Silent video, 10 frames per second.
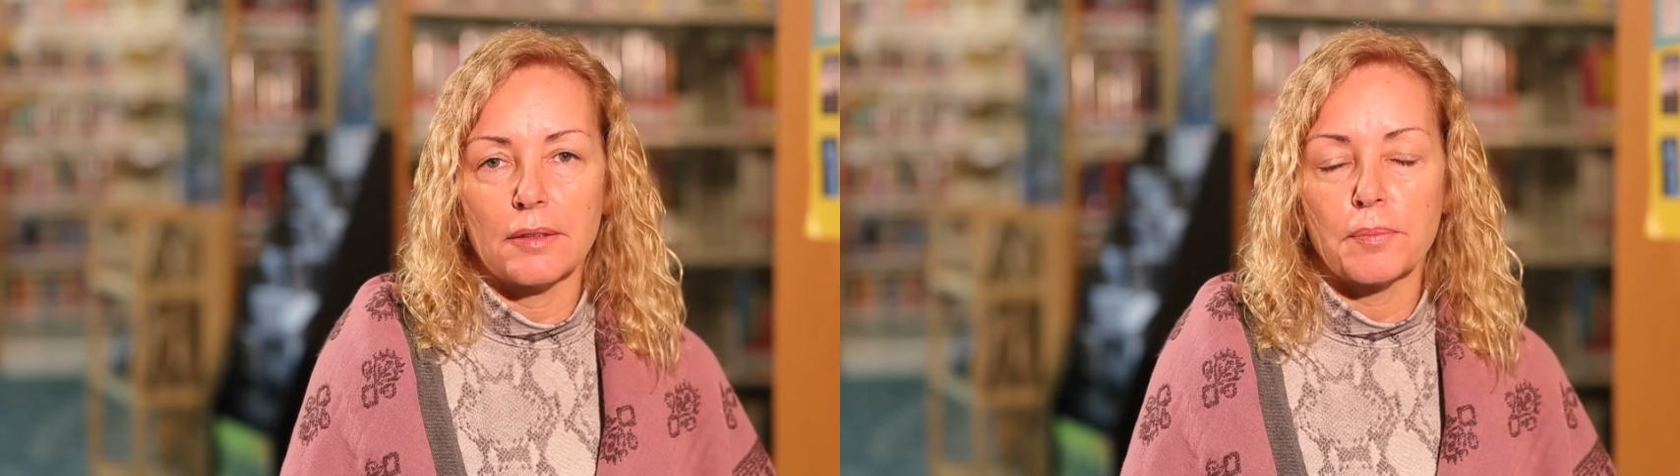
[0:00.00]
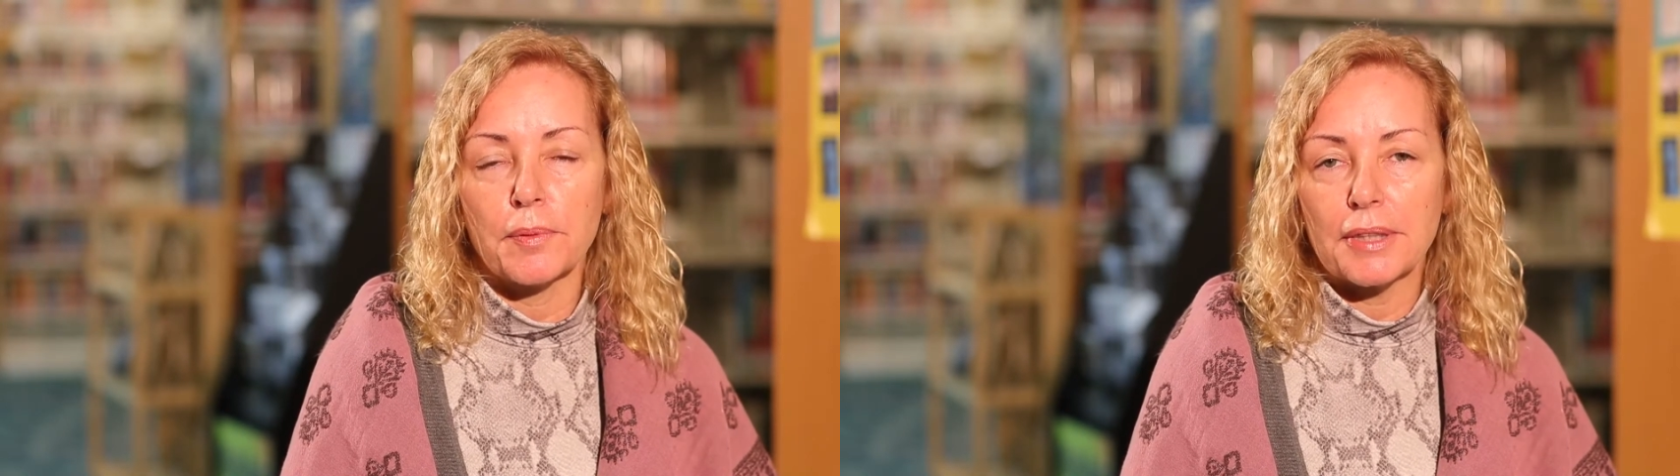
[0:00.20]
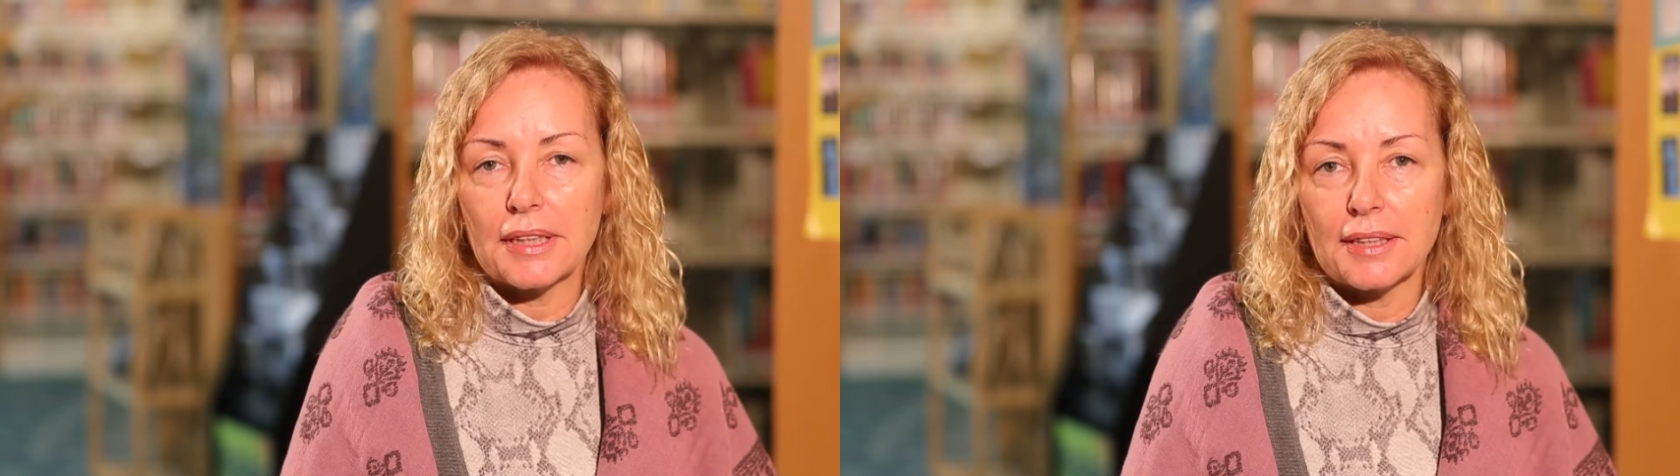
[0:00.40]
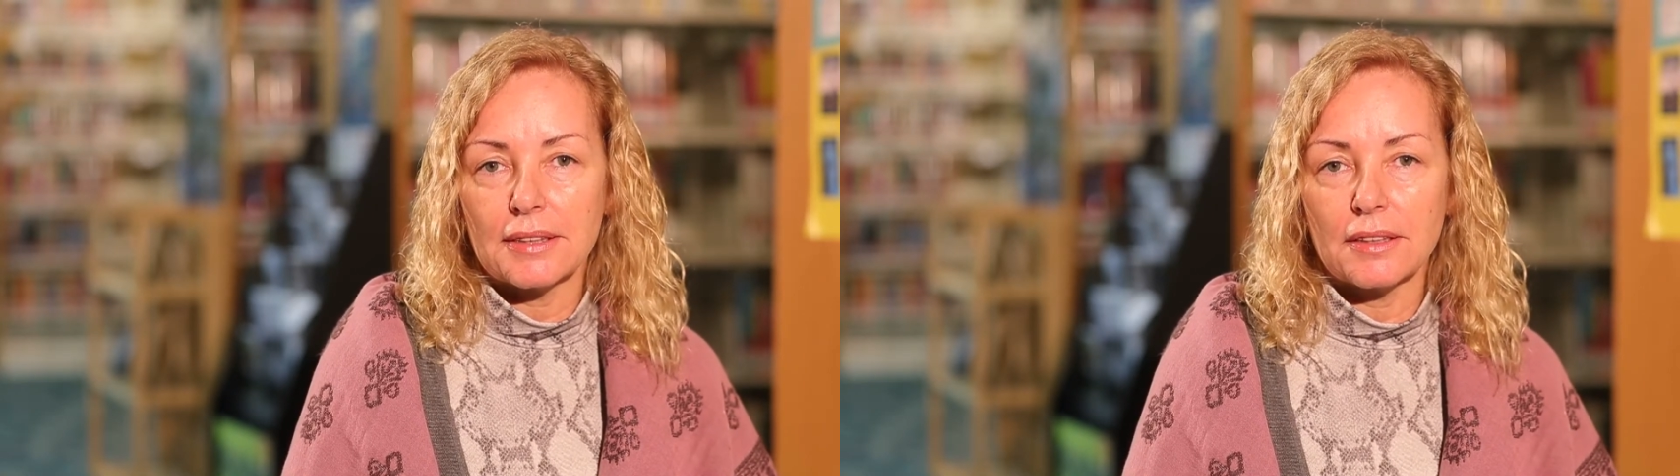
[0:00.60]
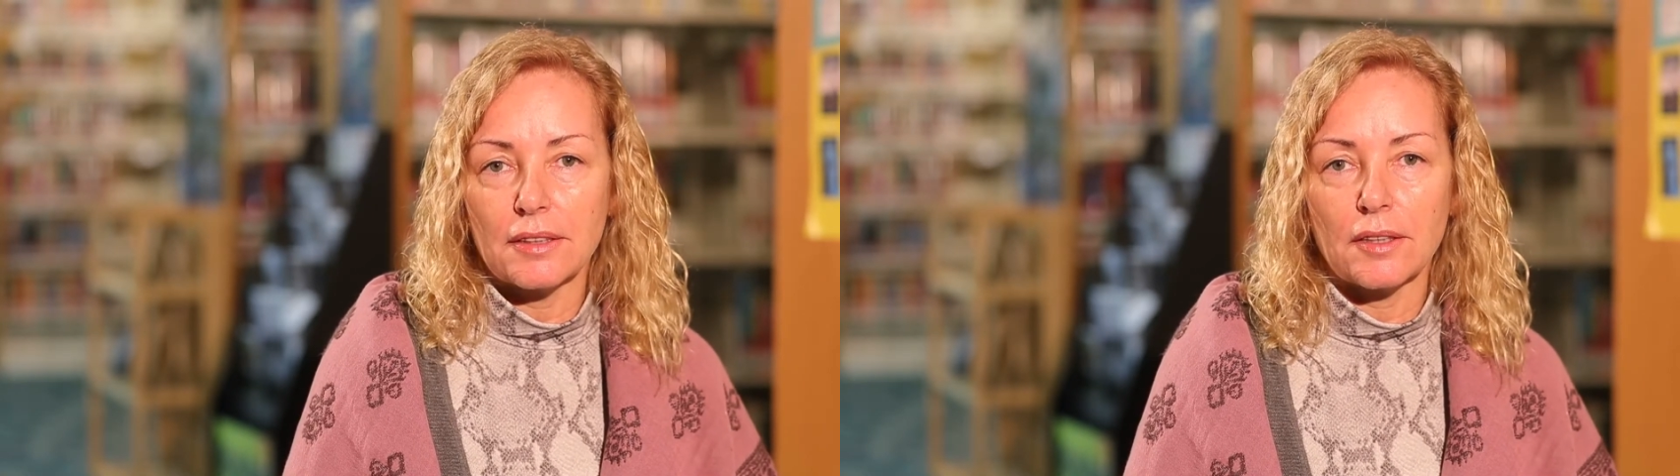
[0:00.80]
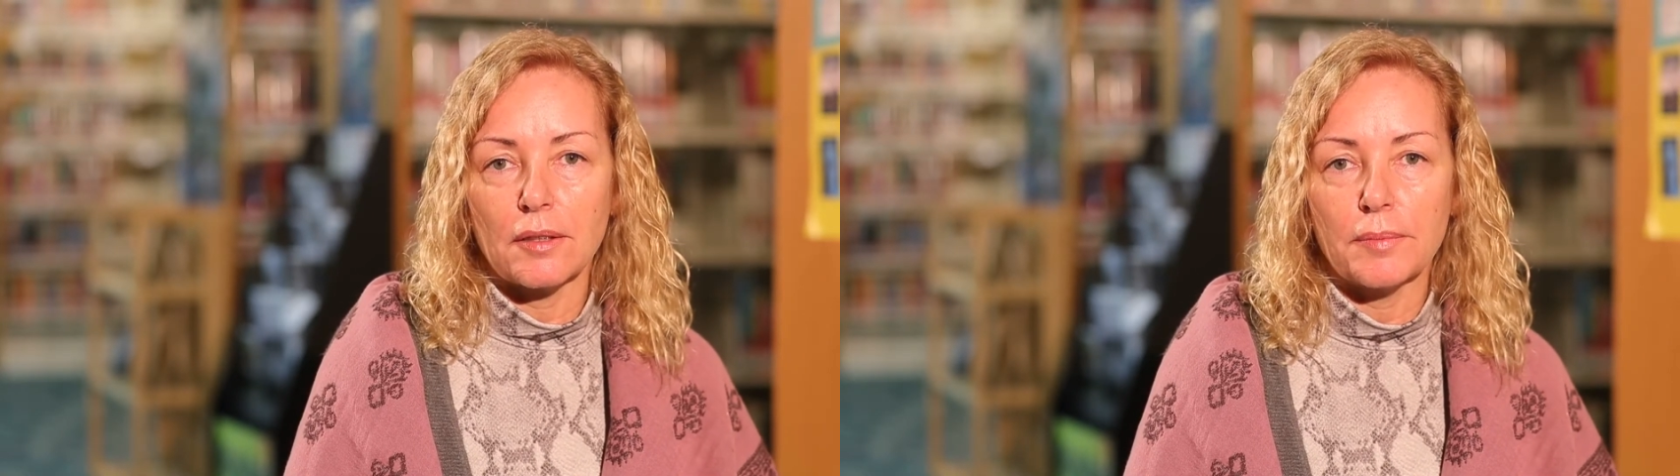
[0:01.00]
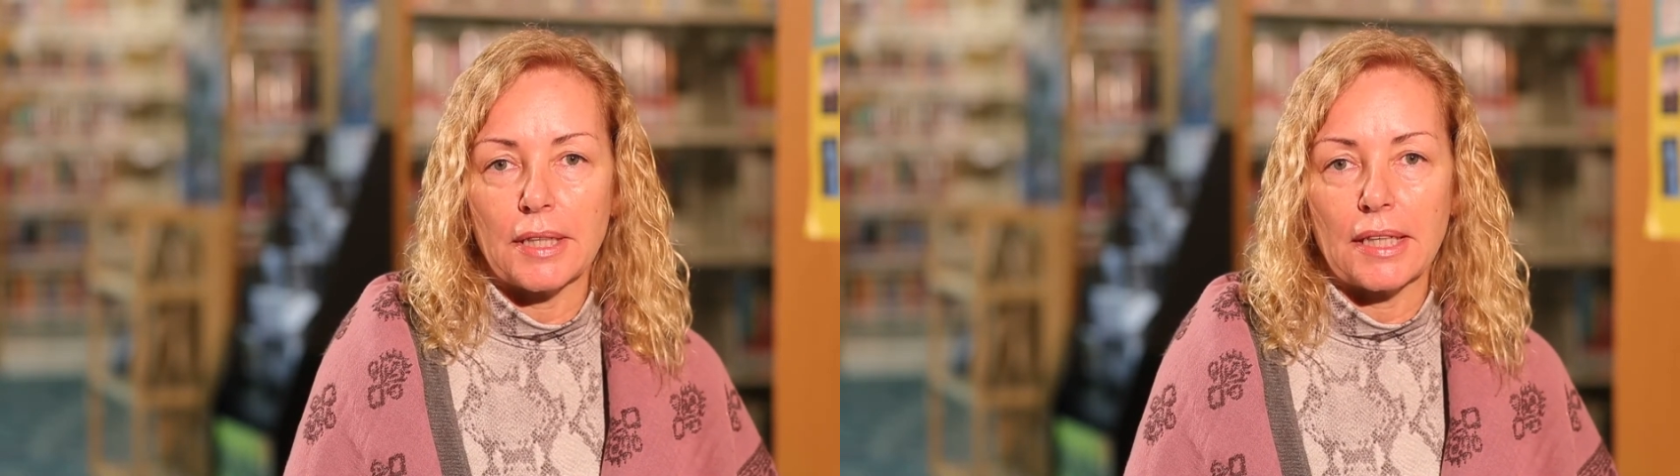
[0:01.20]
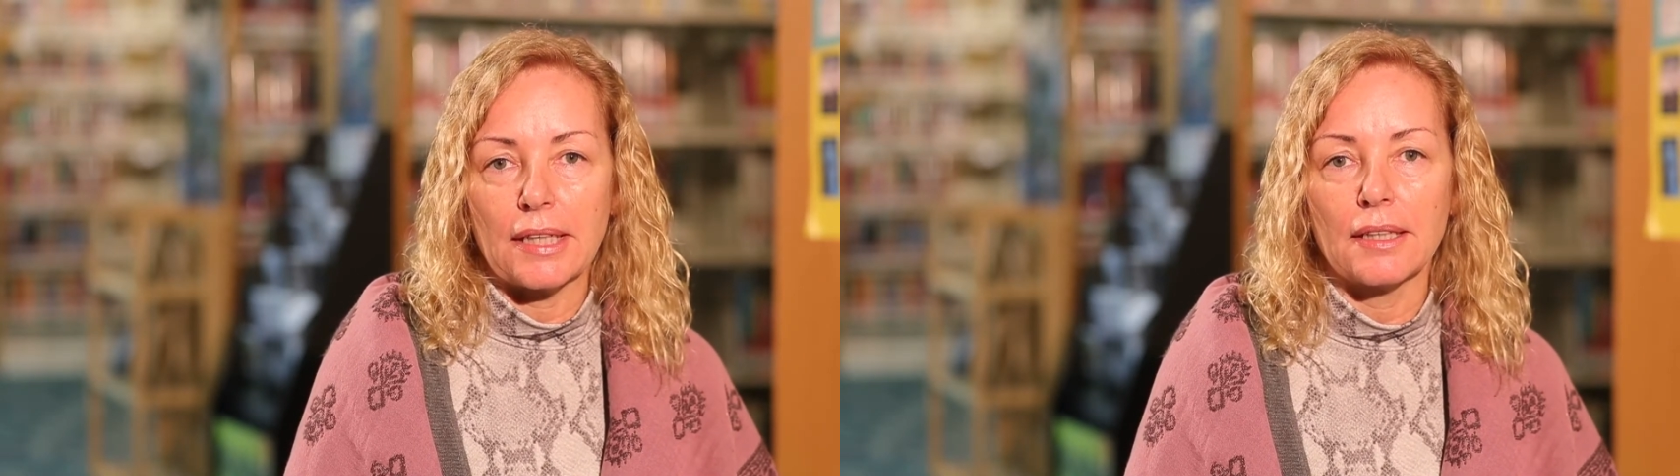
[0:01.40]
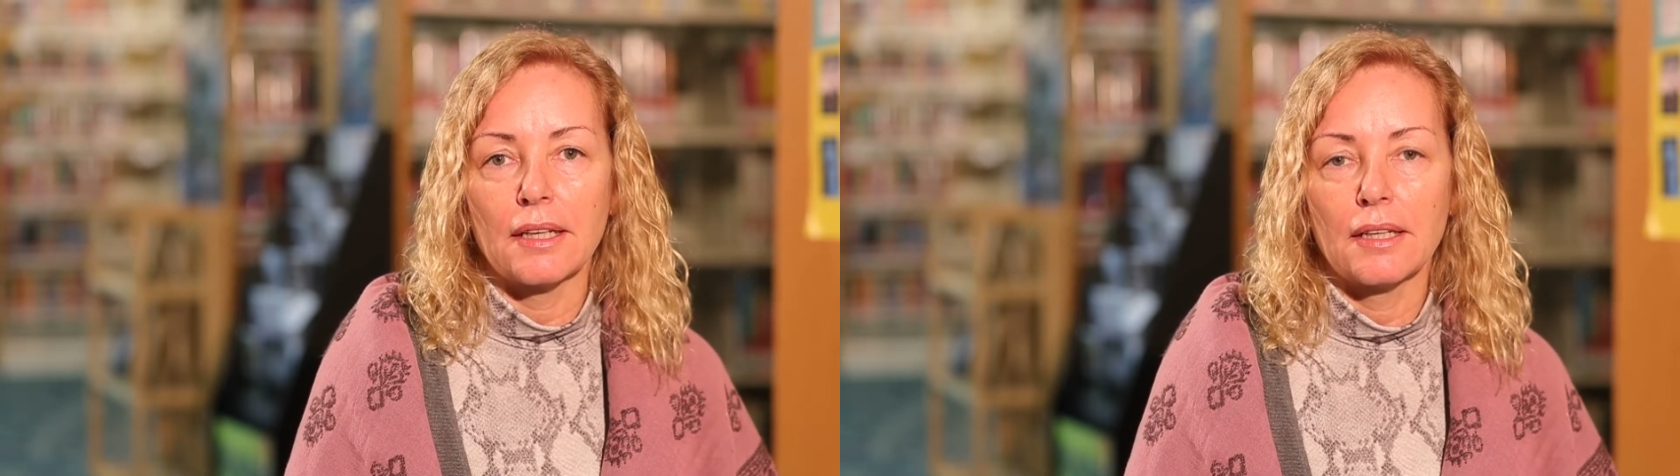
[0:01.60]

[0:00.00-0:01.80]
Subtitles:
The board listened to the community,